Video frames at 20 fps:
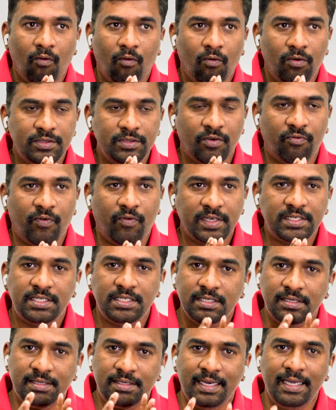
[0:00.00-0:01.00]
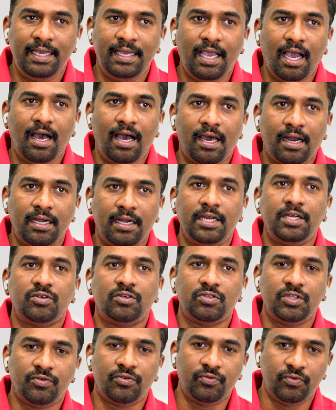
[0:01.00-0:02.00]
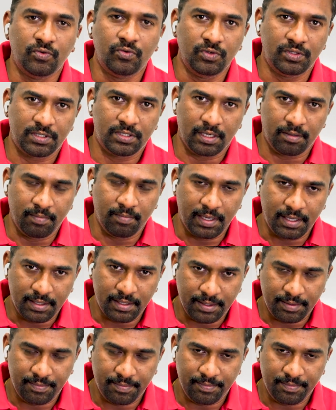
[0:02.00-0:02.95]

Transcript: the first 3 are linked to the food segment.